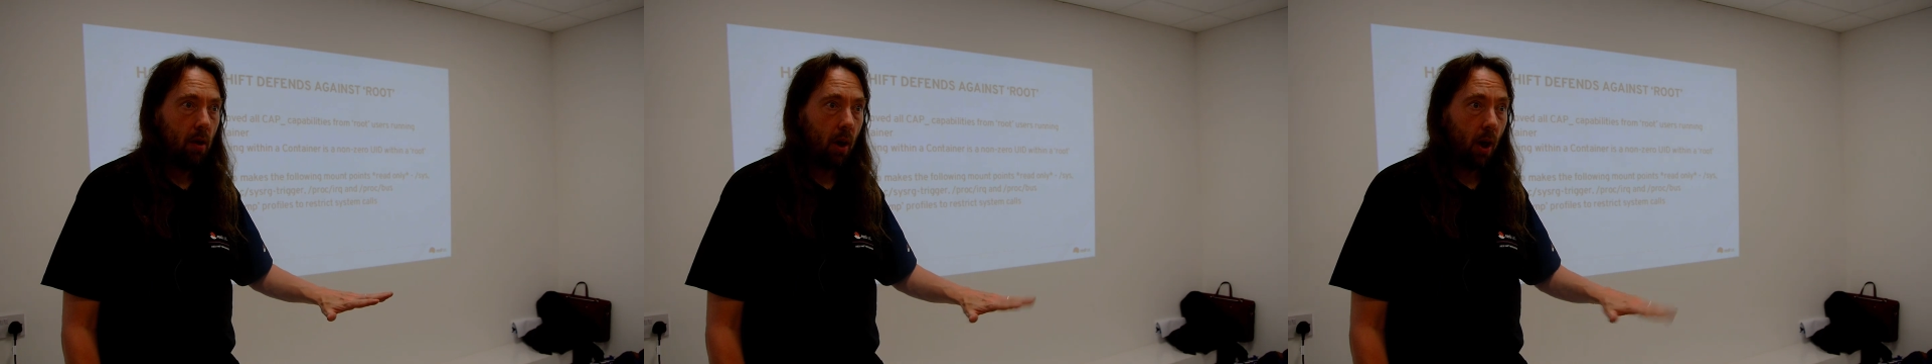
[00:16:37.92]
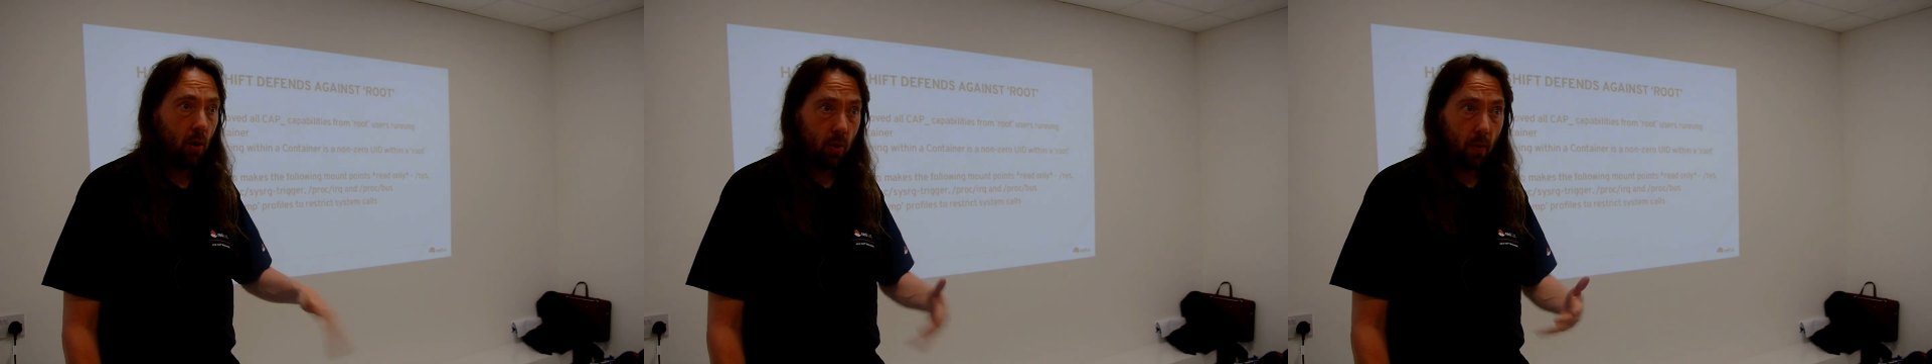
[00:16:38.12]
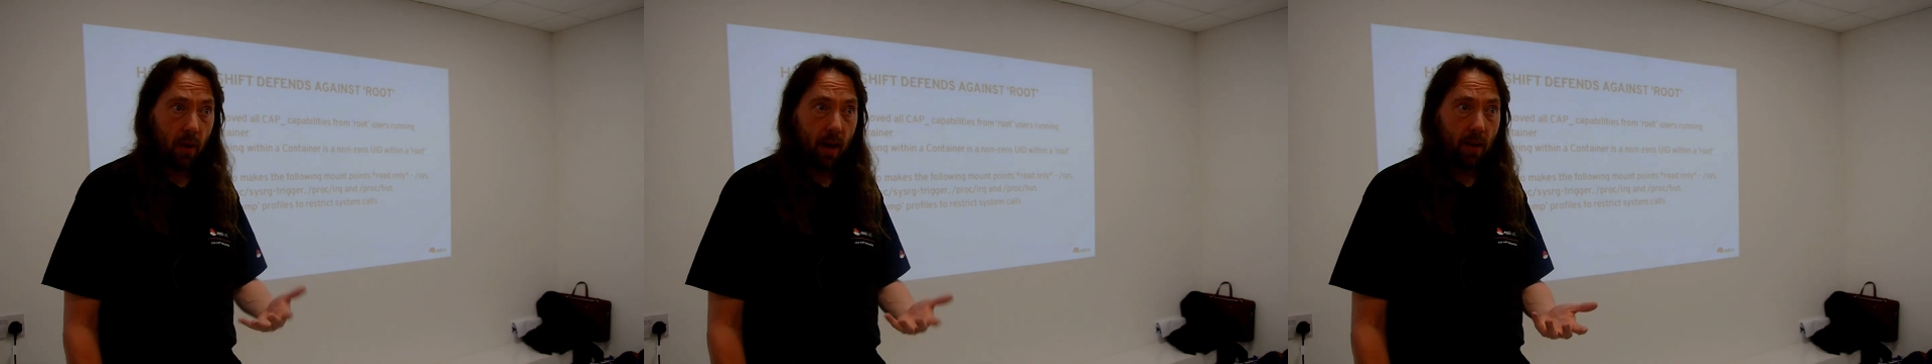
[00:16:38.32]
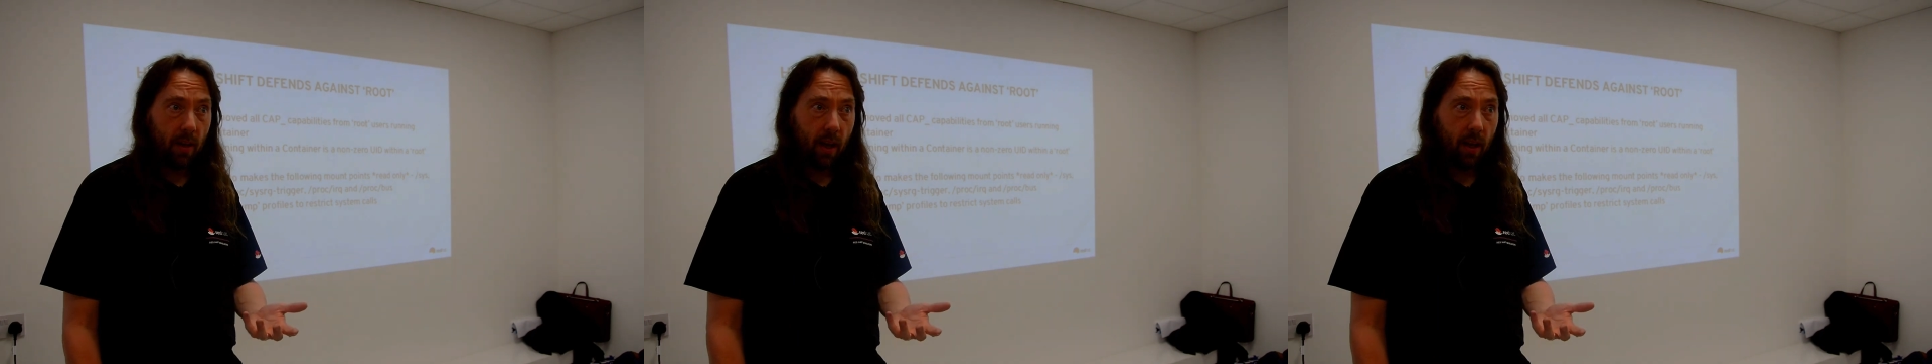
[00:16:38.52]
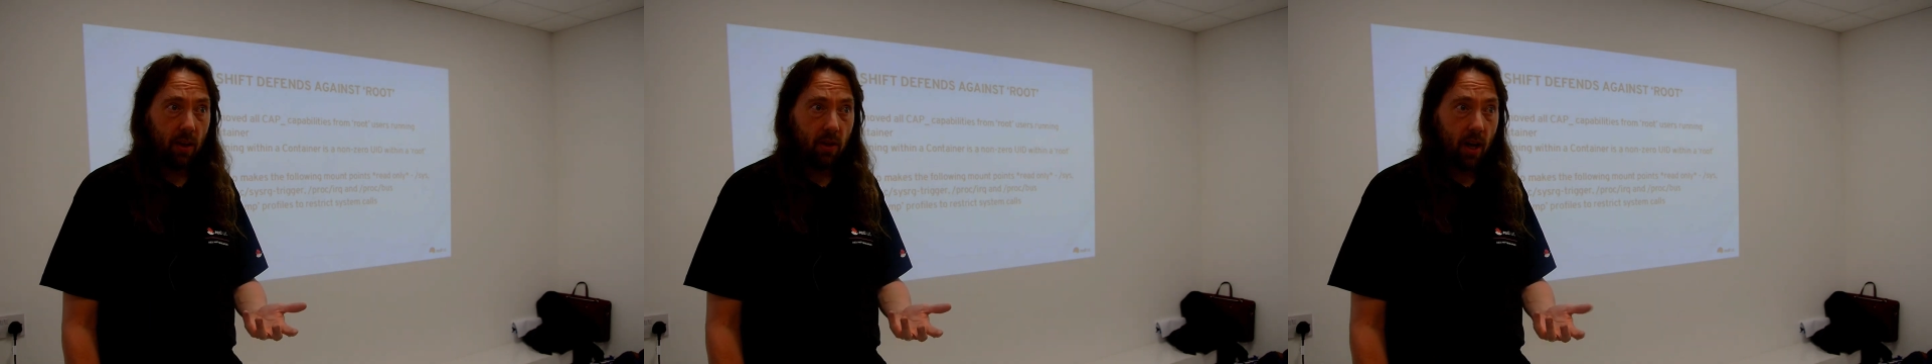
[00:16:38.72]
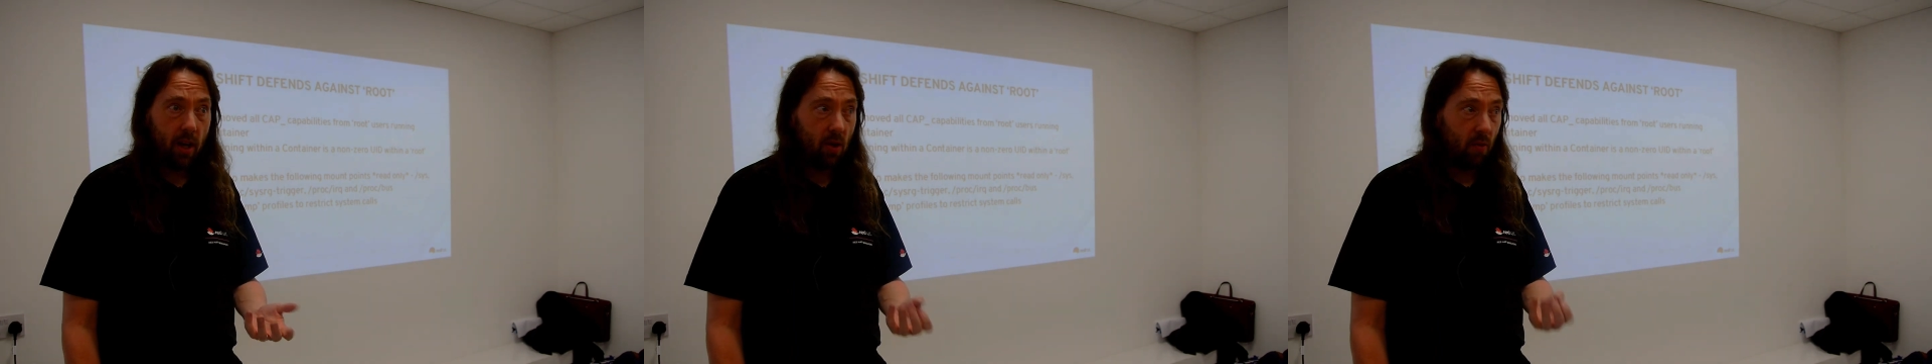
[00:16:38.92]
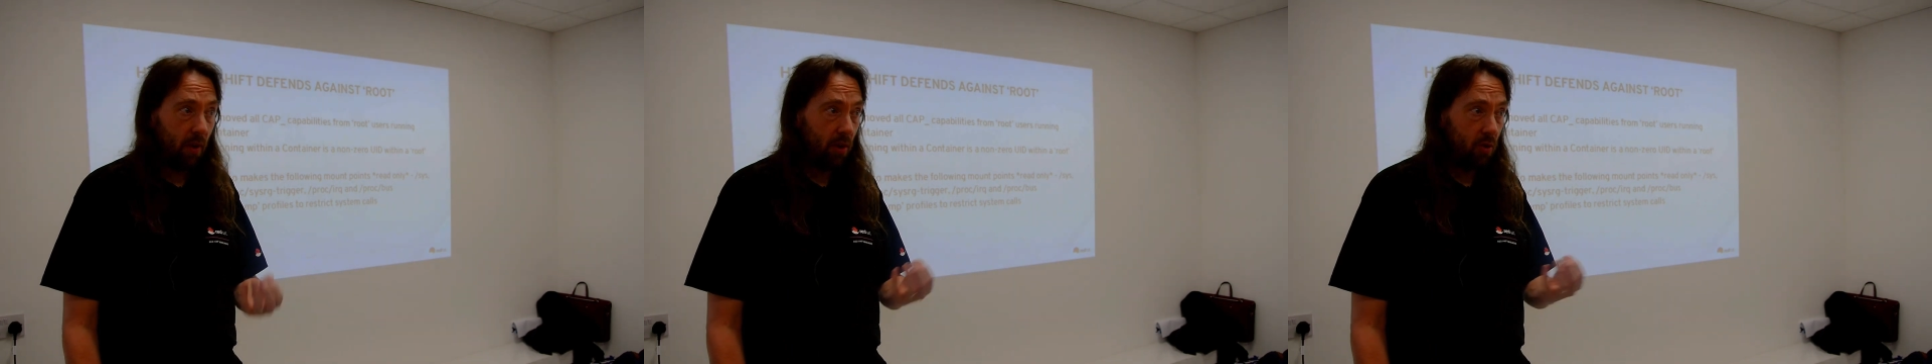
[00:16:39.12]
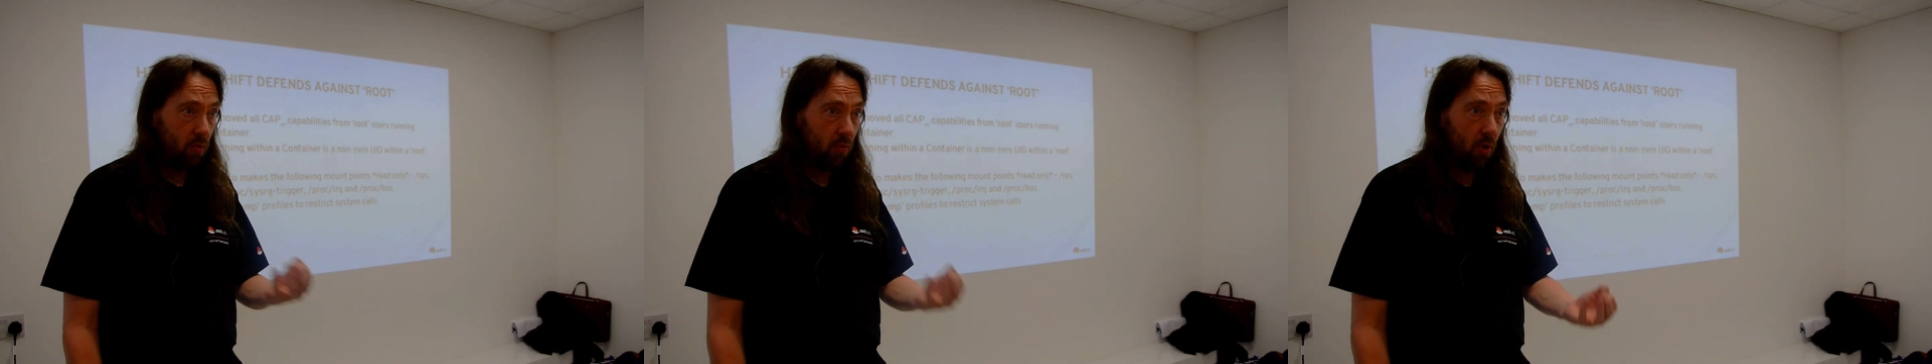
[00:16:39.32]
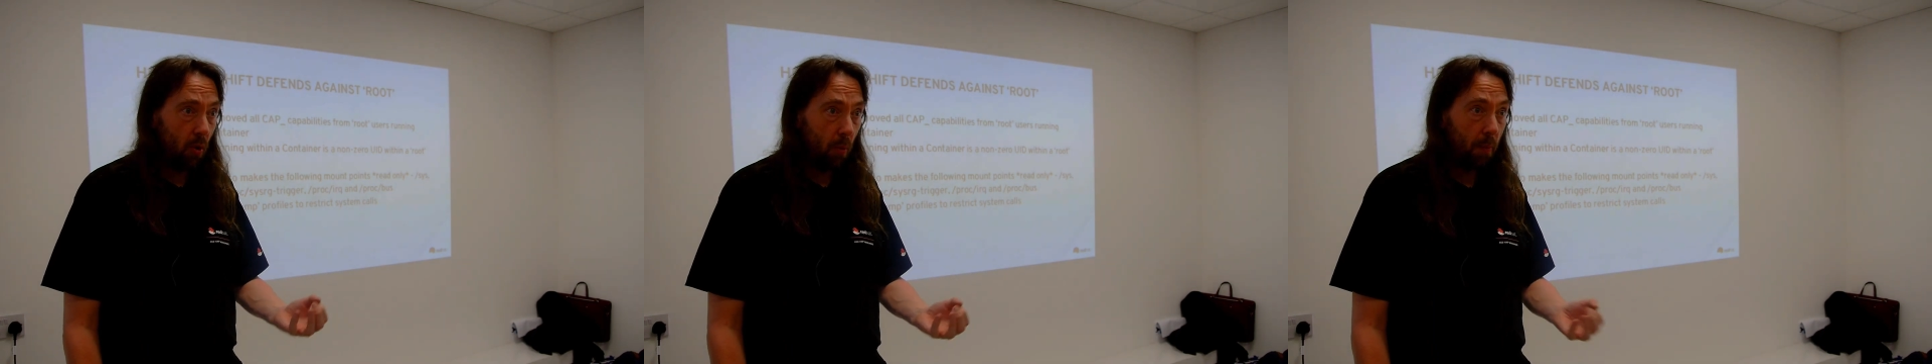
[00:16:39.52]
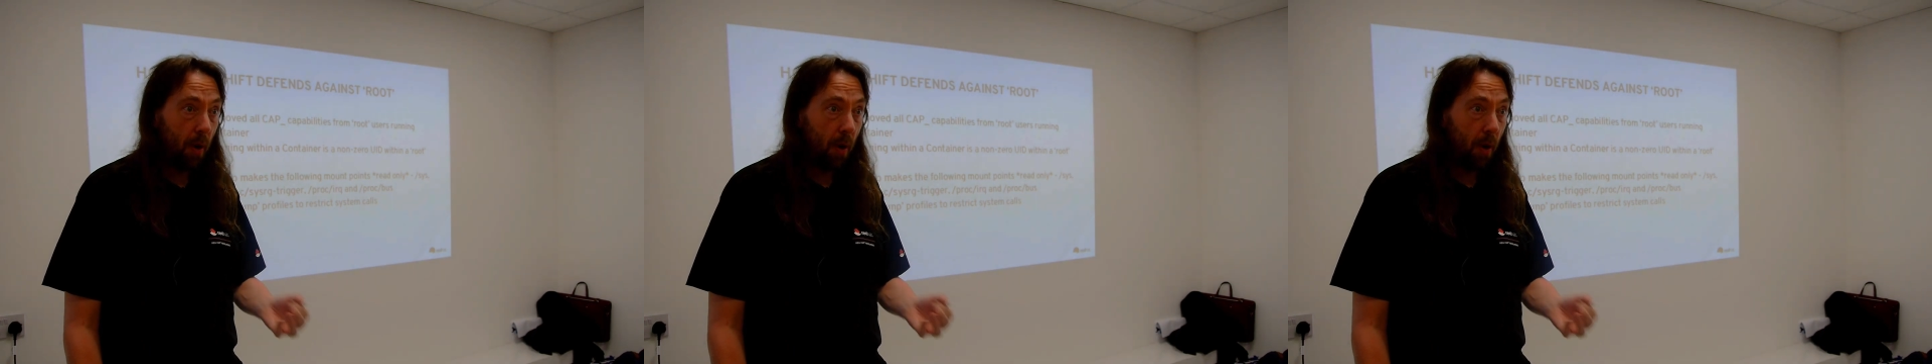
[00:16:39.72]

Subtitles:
I also allowed that container to run as root,